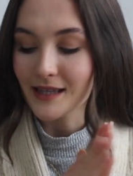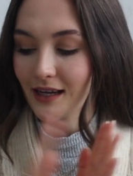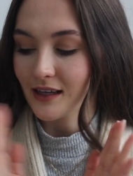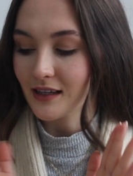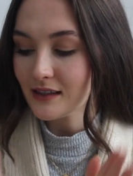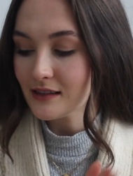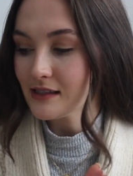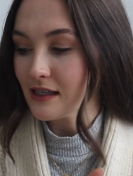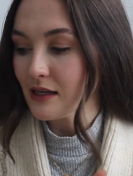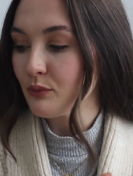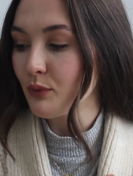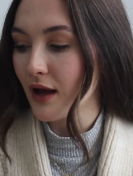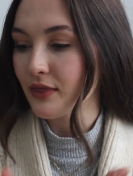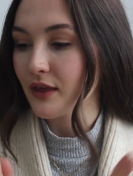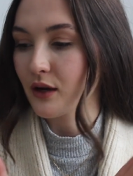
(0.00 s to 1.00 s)
Like, I can see
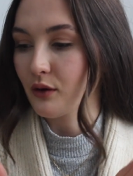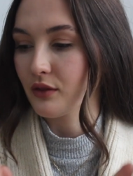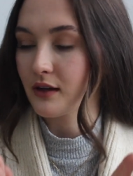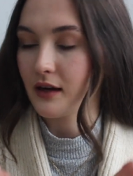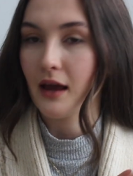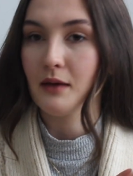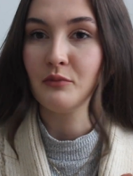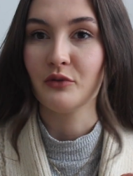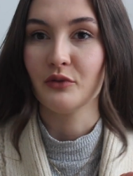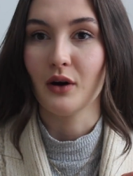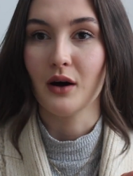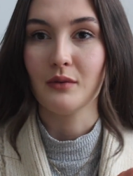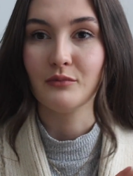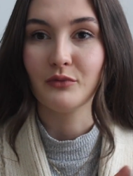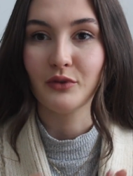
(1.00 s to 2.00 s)
where they got the name
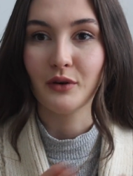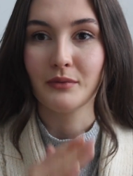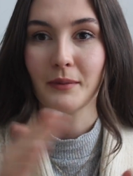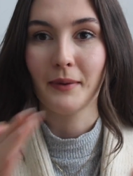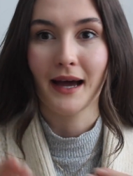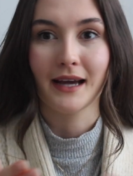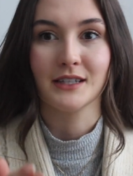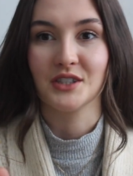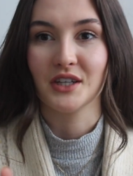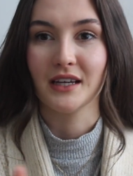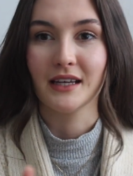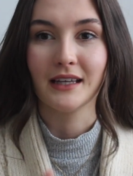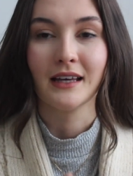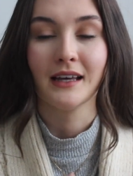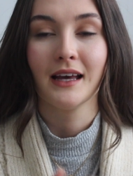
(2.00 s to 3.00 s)
from, from the
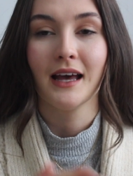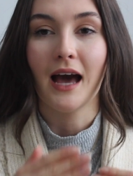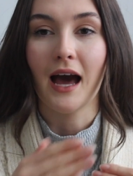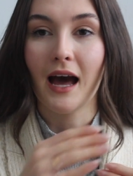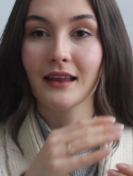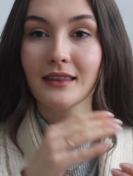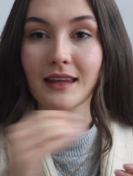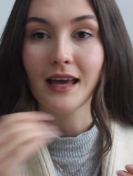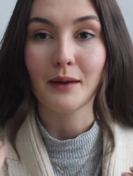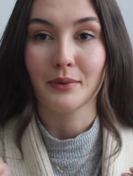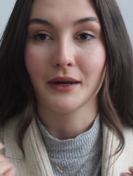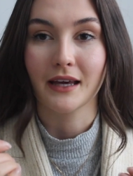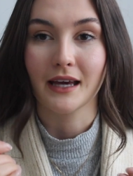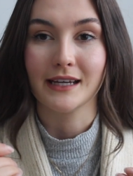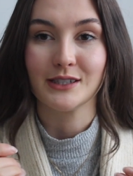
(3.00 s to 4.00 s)
packaging and the
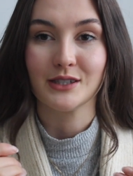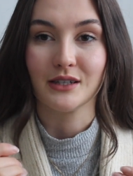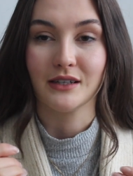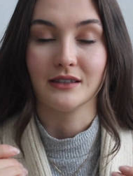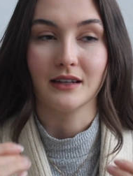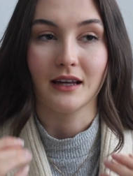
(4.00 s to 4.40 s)
application.